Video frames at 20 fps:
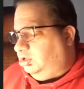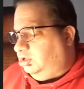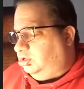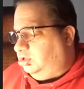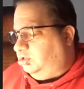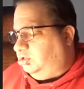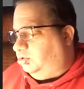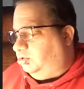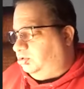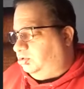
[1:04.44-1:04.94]

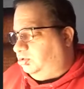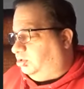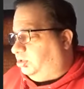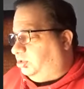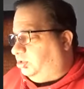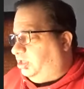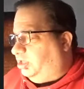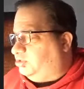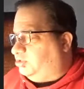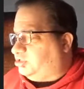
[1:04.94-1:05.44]
do a little
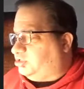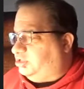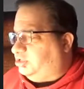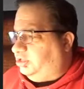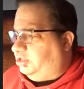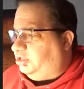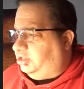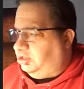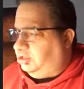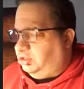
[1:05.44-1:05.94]
house
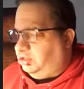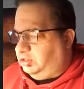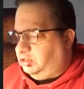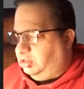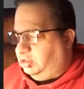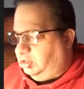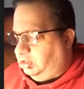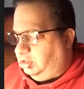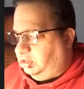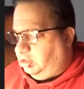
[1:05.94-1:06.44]
cleaning.
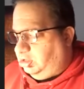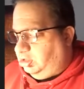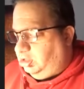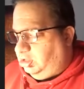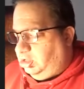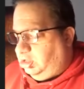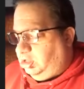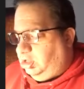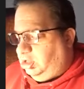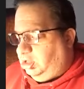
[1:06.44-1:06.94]

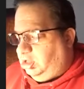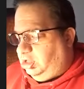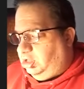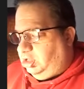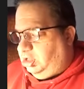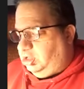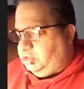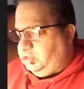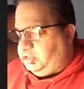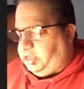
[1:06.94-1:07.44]

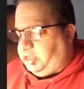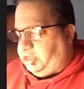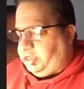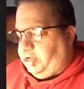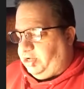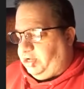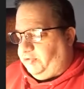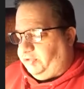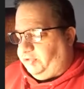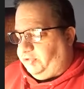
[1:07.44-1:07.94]
Check
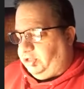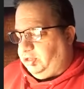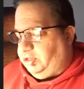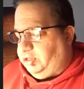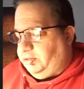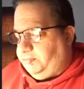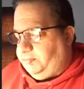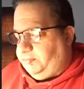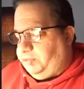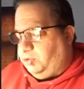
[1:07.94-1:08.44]
out
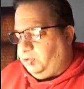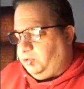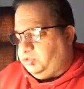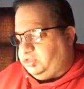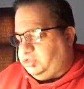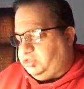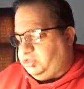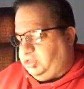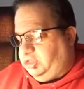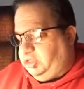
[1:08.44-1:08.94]
the Post
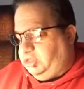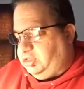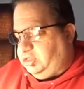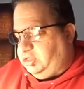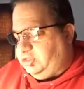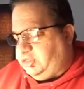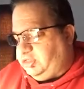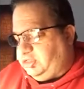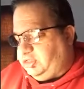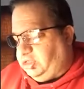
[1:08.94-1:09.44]
Geek
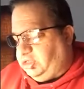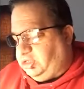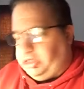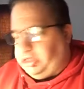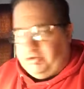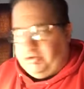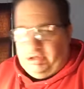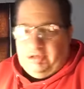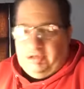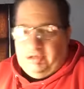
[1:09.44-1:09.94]

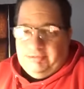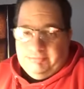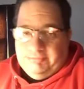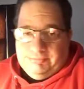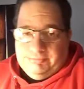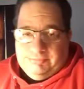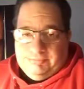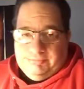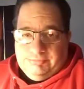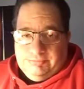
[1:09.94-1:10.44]
Singularity.
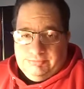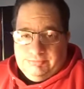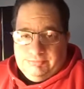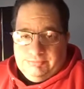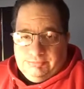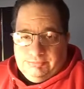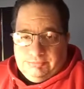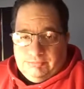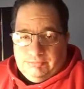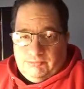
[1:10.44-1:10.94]

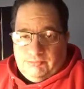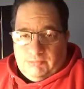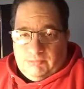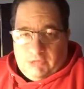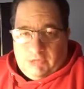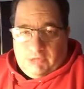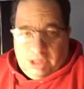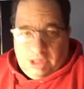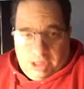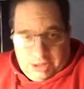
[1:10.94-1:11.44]

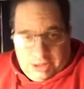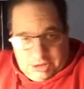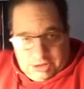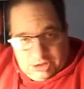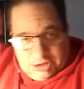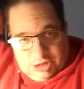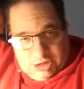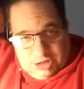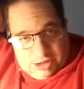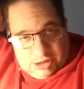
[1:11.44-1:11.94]
It's a
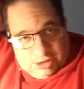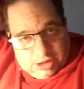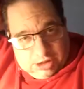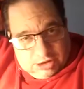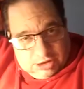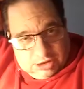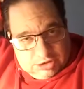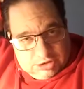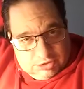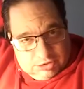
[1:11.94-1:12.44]
channel that
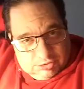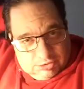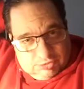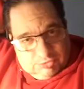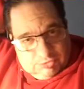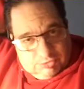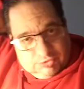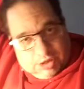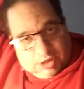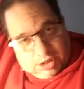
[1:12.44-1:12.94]
is
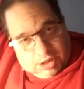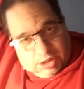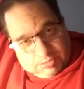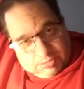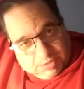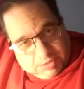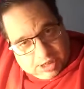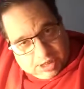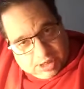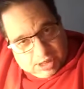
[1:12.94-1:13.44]
ran
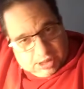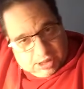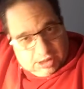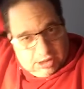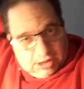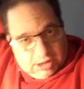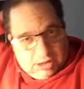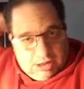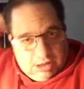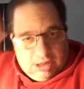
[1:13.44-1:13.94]
by
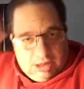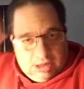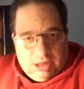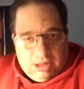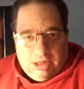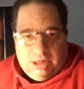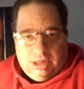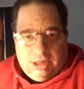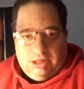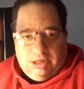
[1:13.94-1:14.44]

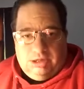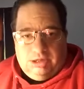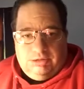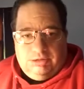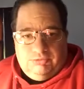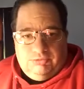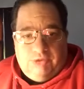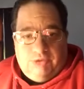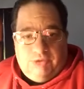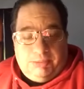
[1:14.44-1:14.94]

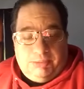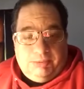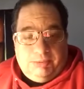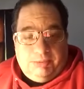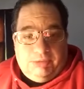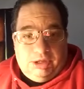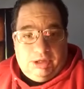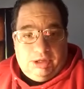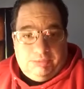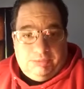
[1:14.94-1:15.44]
Robert
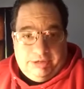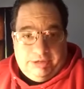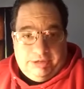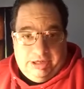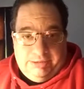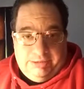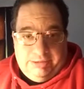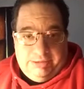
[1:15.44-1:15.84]
Meyer Burnett,